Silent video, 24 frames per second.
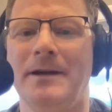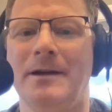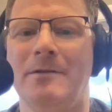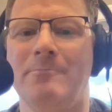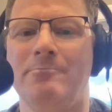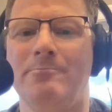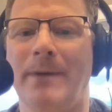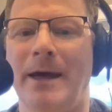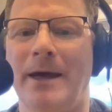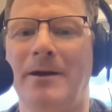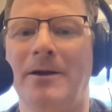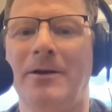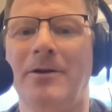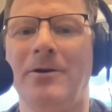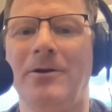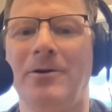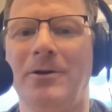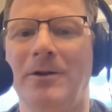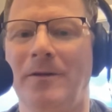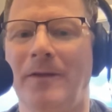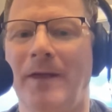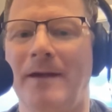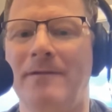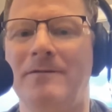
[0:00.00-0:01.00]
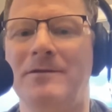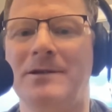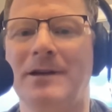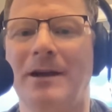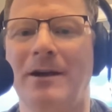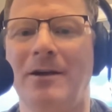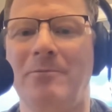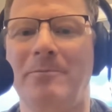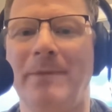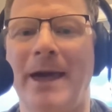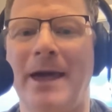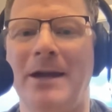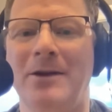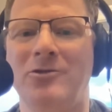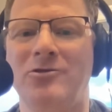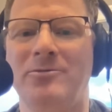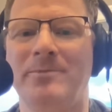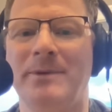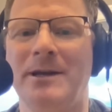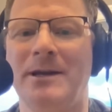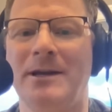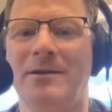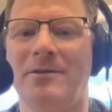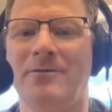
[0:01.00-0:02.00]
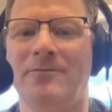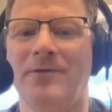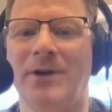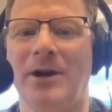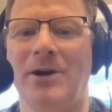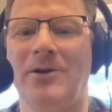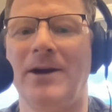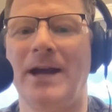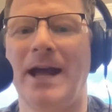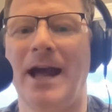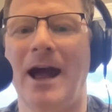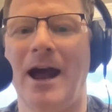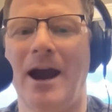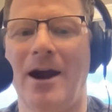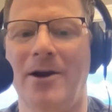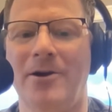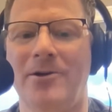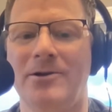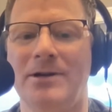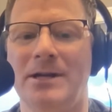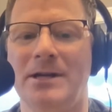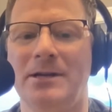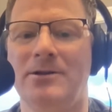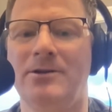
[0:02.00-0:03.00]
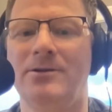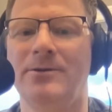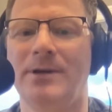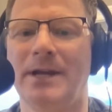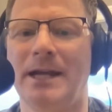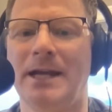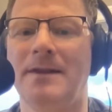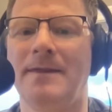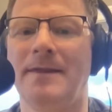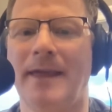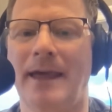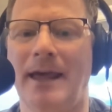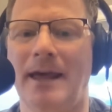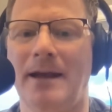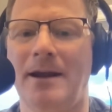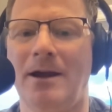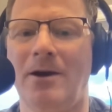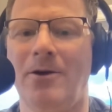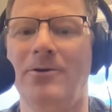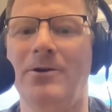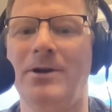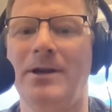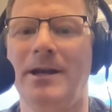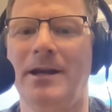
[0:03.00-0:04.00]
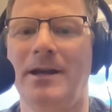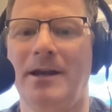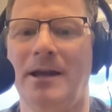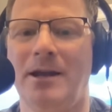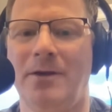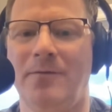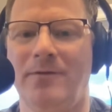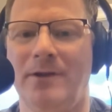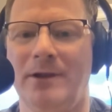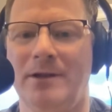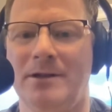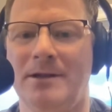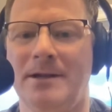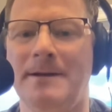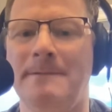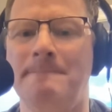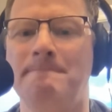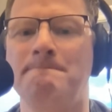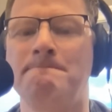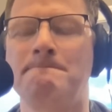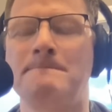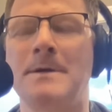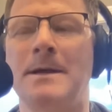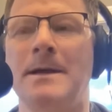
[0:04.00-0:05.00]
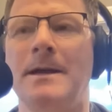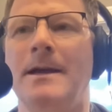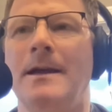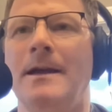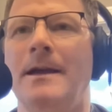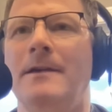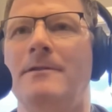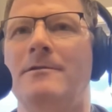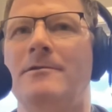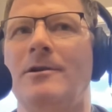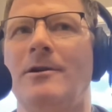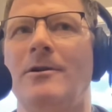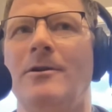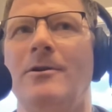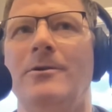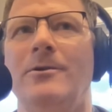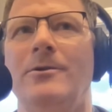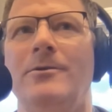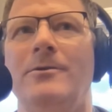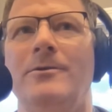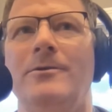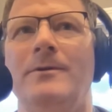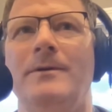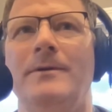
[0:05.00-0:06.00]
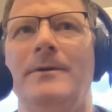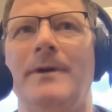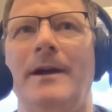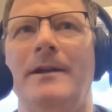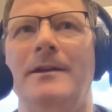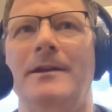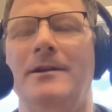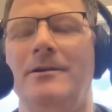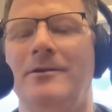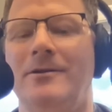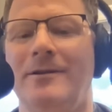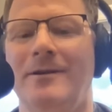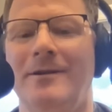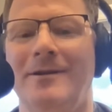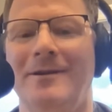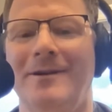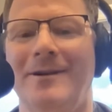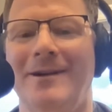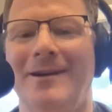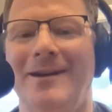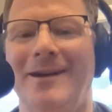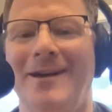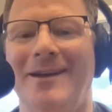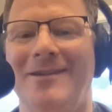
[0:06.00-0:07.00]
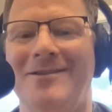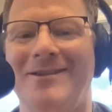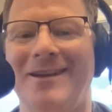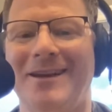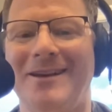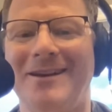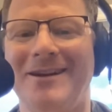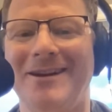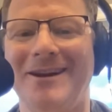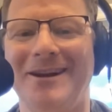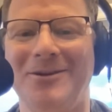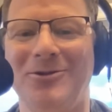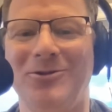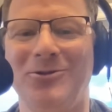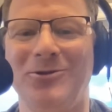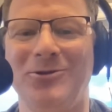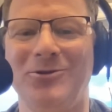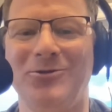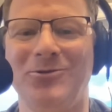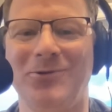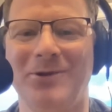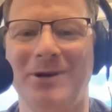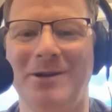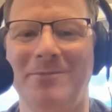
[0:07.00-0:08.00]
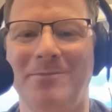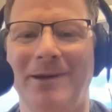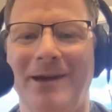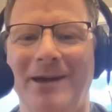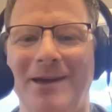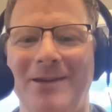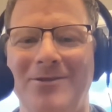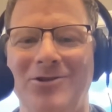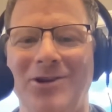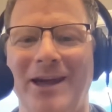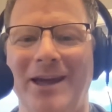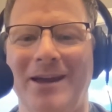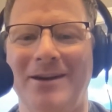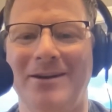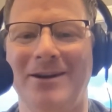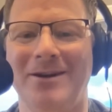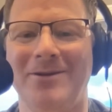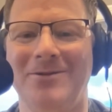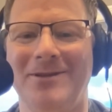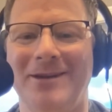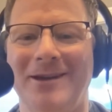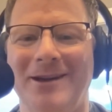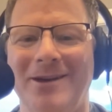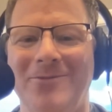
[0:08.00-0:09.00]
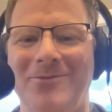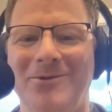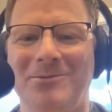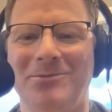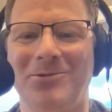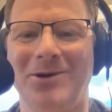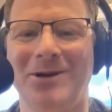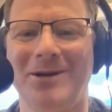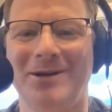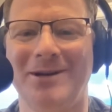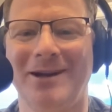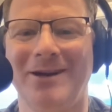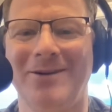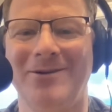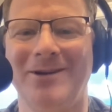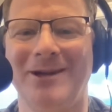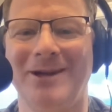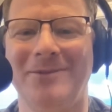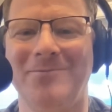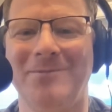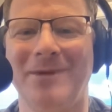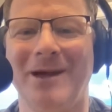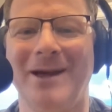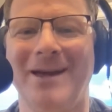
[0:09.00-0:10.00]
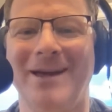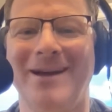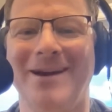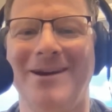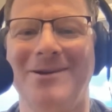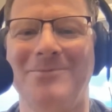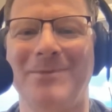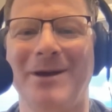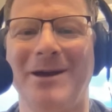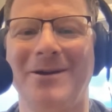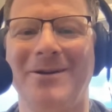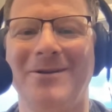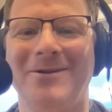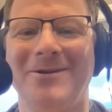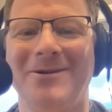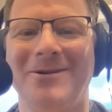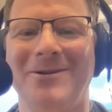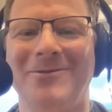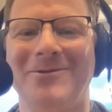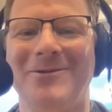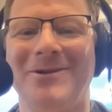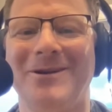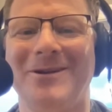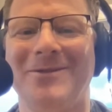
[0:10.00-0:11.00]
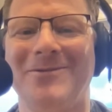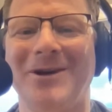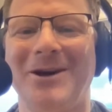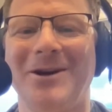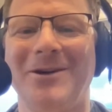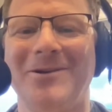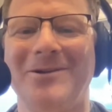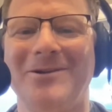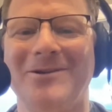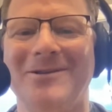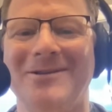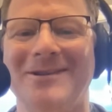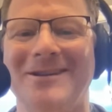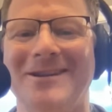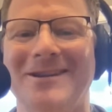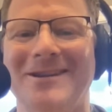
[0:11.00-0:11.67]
medical and lifestyle management, it's very hard to get that out in a visit. So I extended it to a 20-page handout that I would print out on our medical records